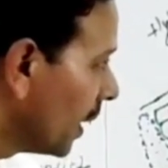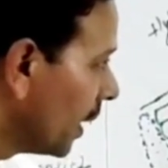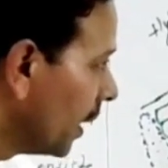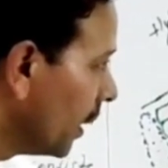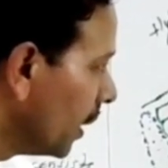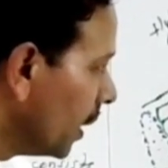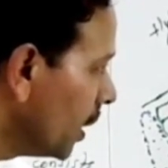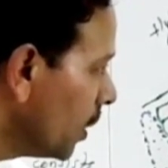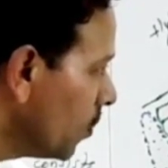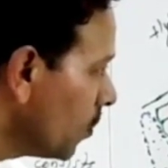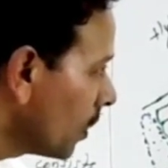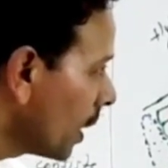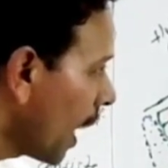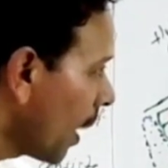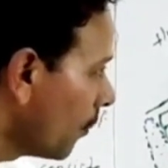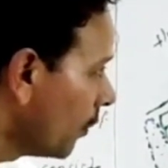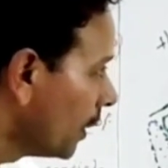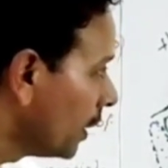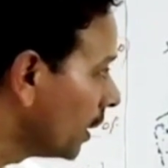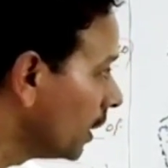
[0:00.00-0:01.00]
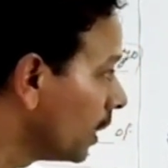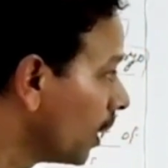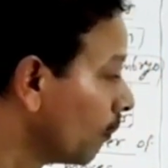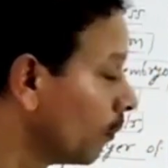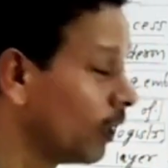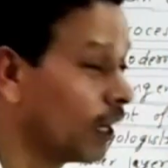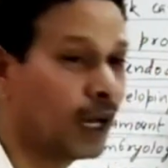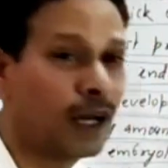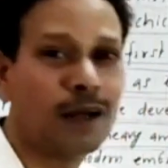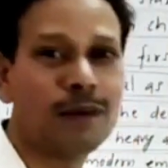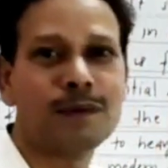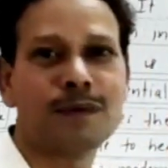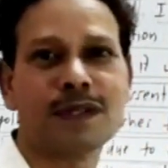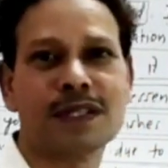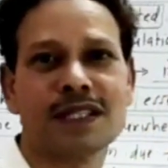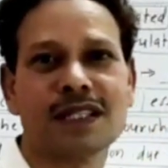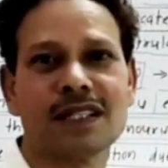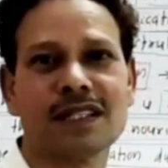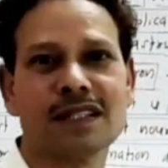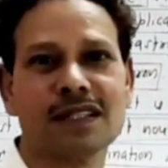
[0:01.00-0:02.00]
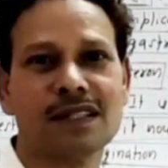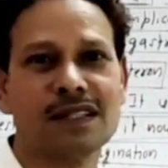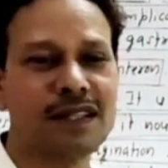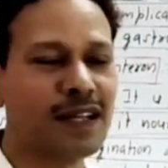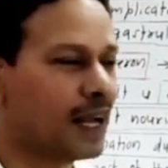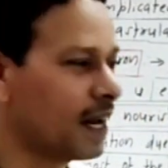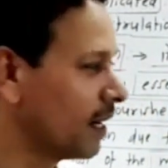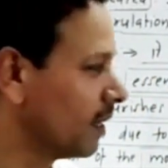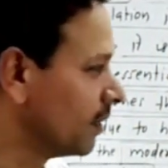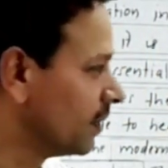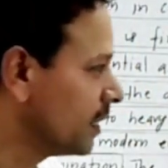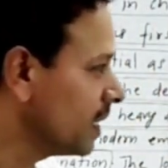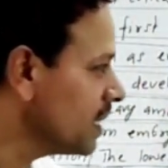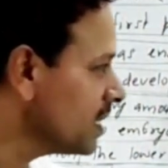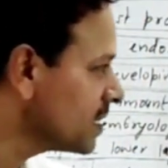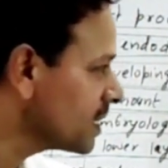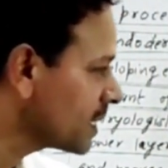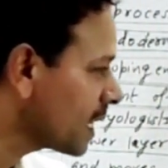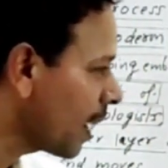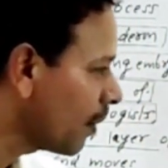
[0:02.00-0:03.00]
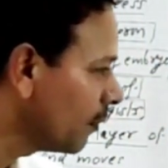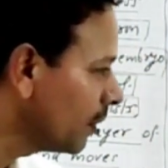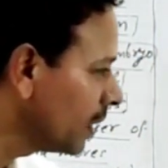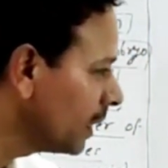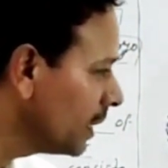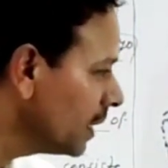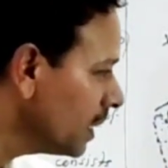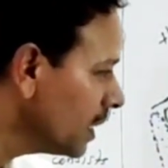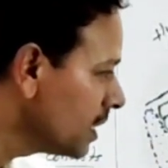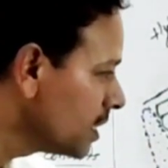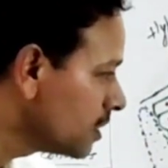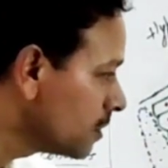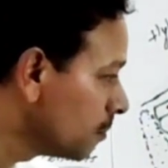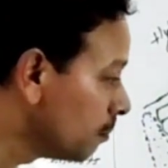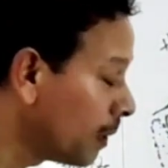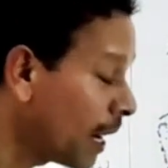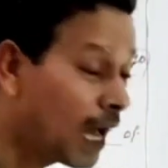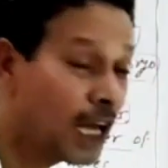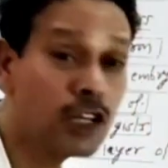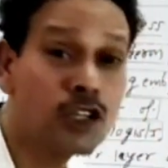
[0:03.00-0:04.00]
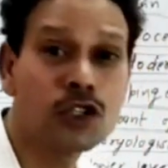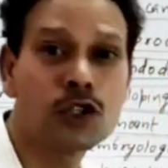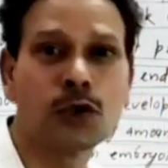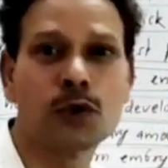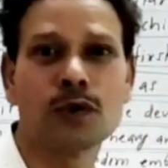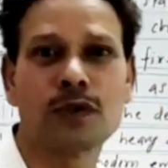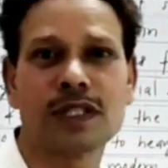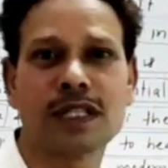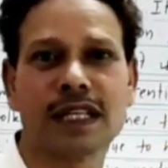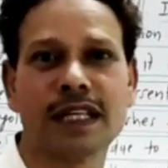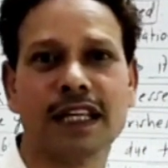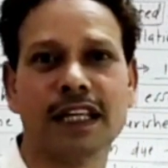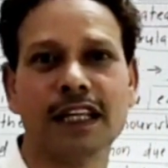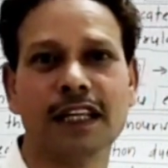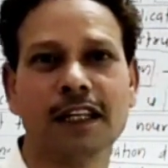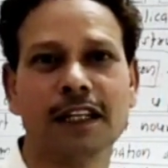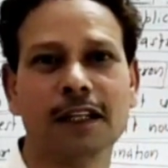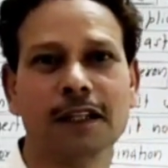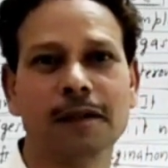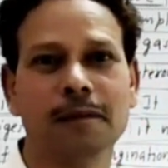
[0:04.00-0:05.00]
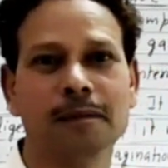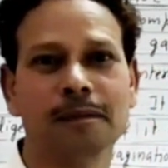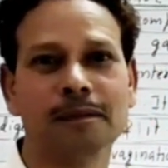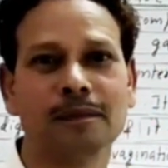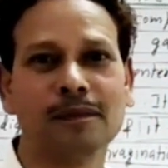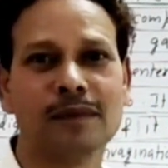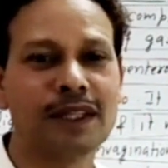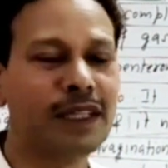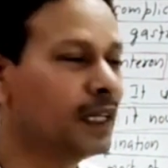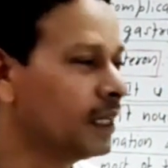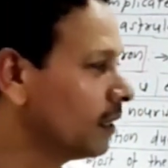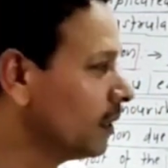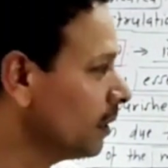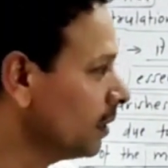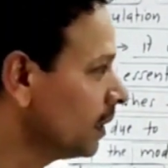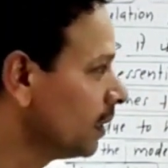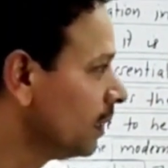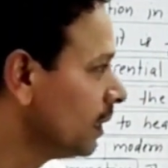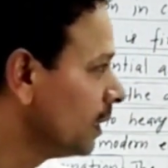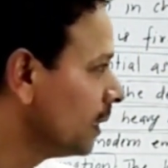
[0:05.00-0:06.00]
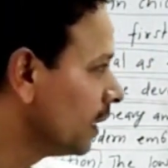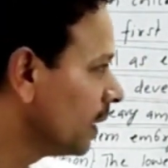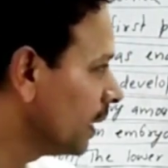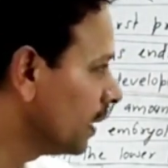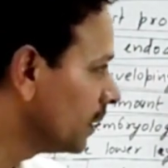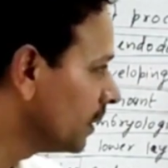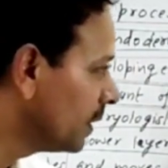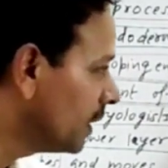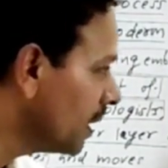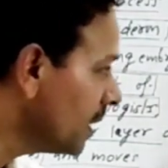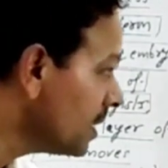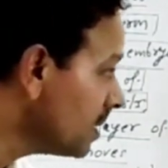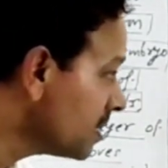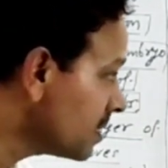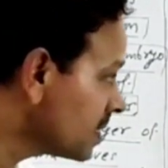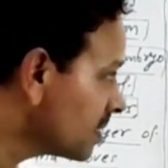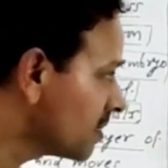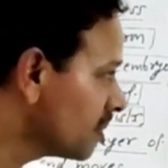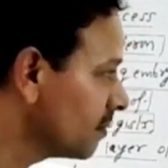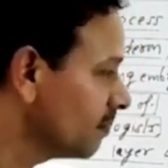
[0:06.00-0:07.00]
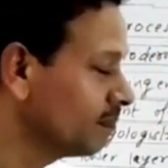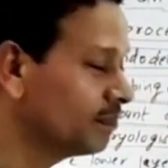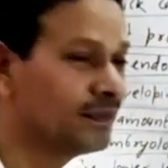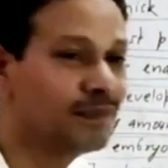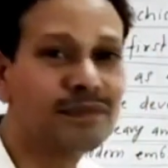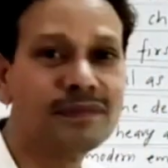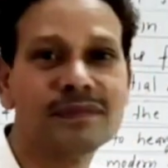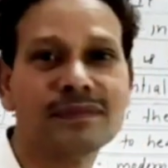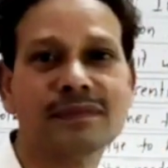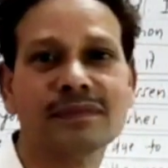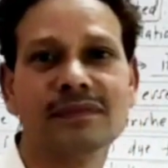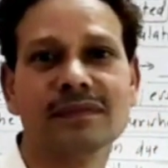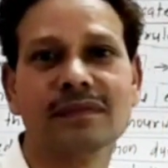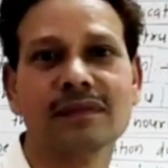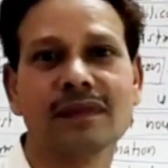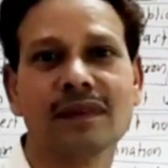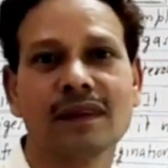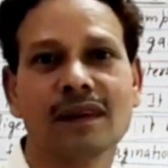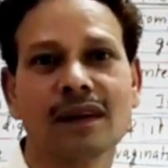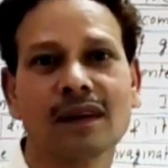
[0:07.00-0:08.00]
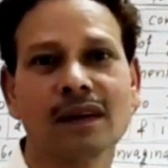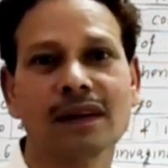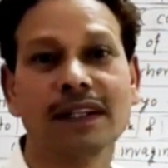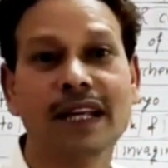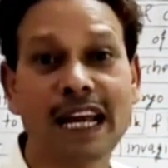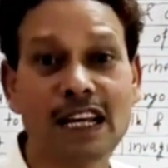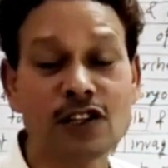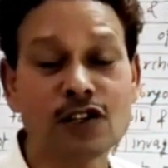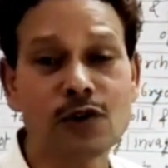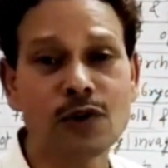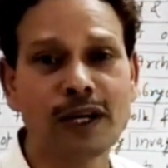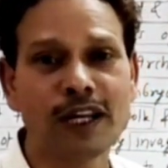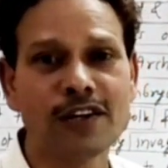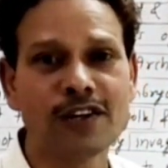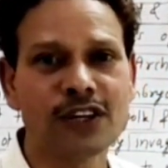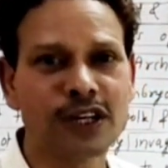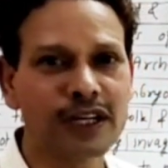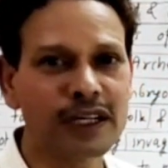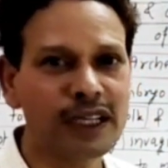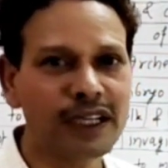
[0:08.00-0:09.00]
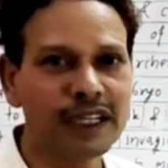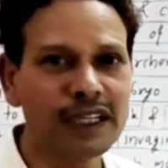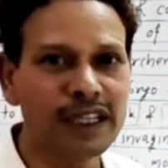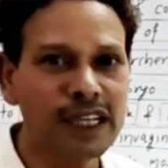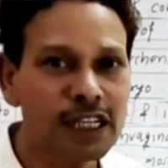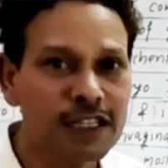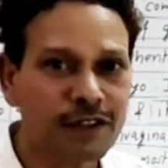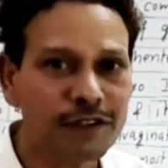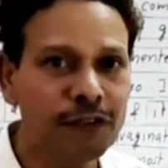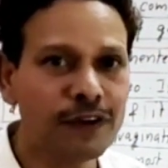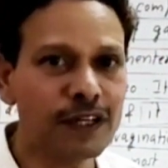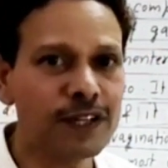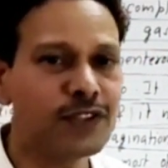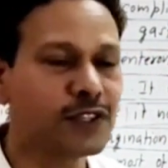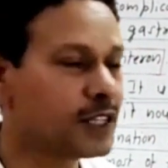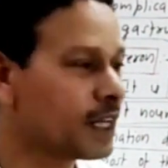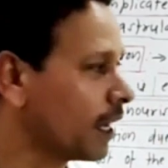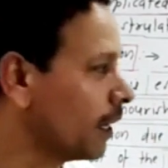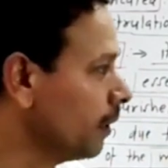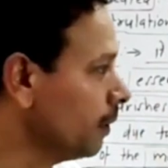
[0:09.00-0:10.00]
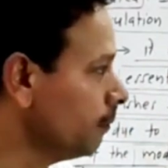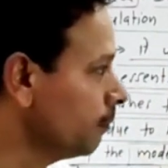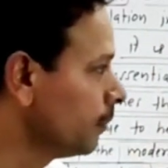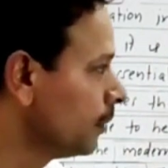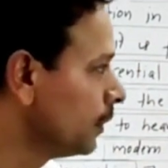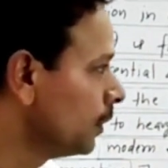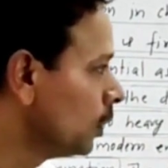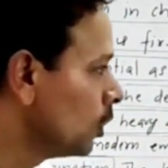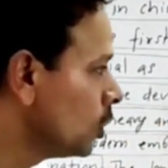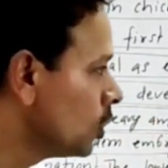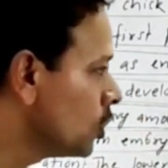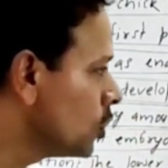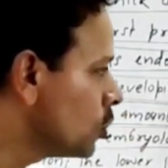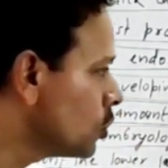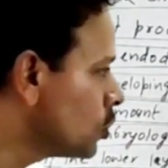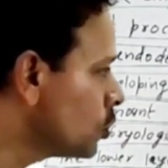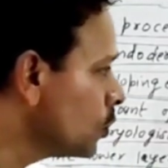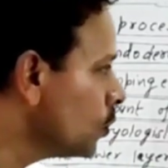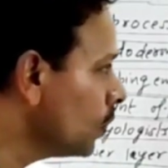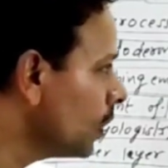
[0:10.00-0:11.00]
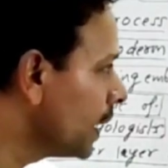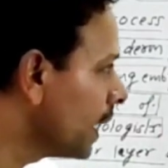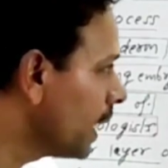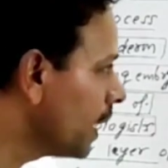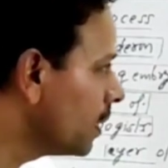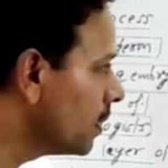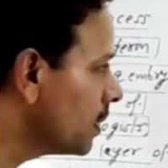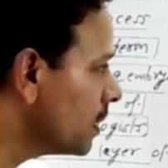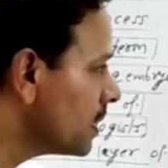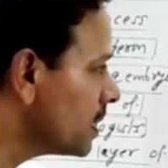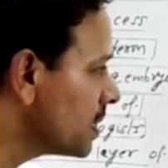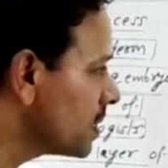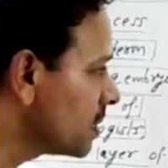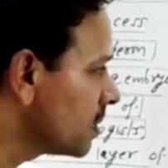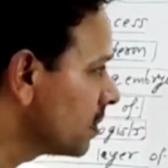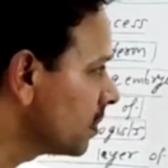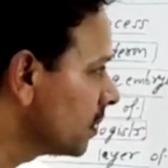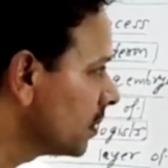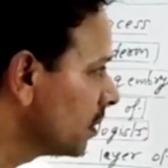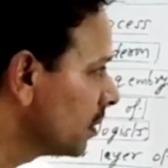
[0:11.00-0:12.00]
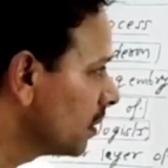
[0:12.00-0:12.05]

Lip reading: a new cavity develops. And this cavity is blastocyst. Here, in this gastrulation, in this first step, two layers